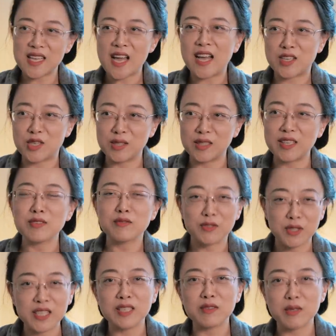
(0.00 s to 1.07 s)
actually
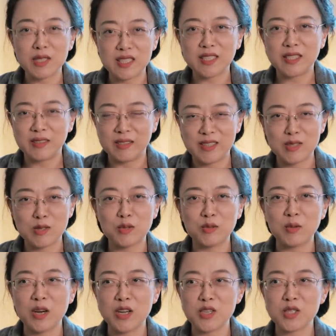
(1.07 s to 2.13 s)
really ridiculous to
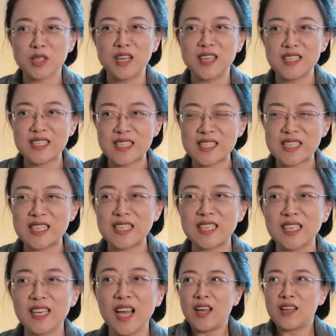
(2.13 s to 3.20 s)
watch that and
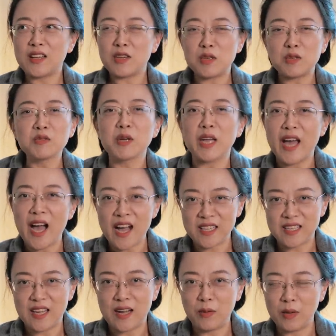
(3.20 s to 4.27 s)
see that you
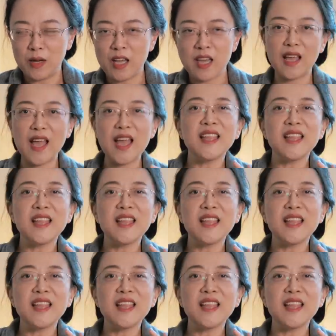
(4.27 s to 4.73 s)
react that way.